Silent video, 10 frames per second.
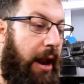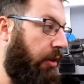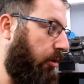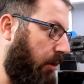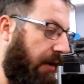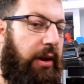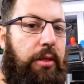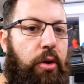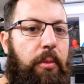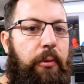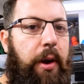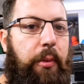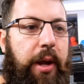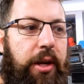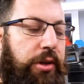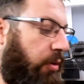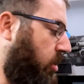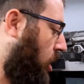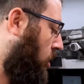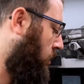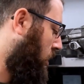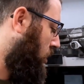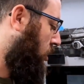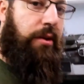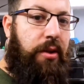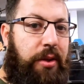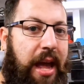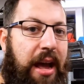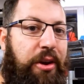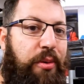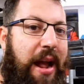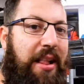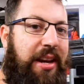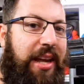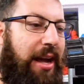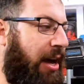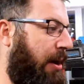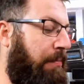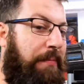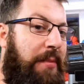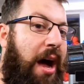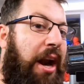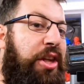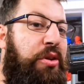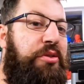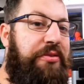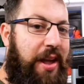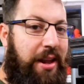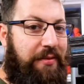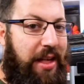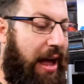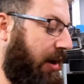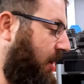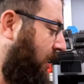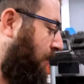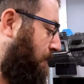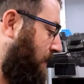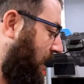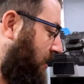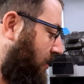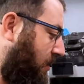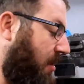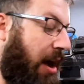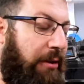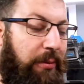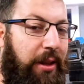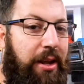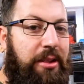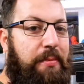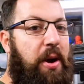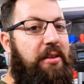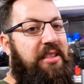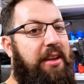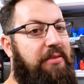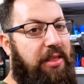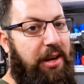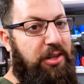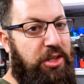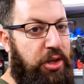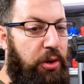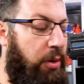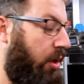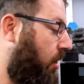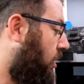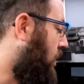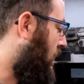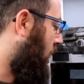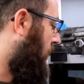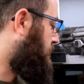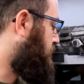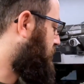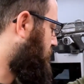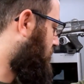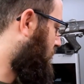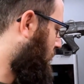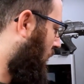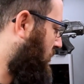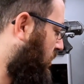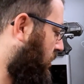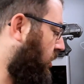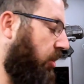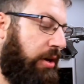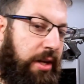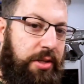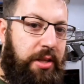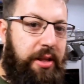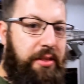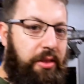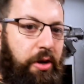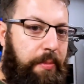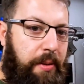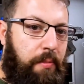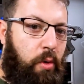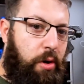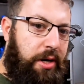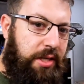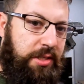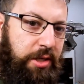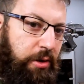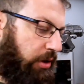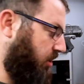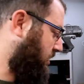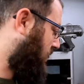and now they're having a thermal runaway issue. So yeah, Creality, not a huge fan of that. That's not really a smart, safe thing to do. I'm still going to look into this a little bit more, continue on the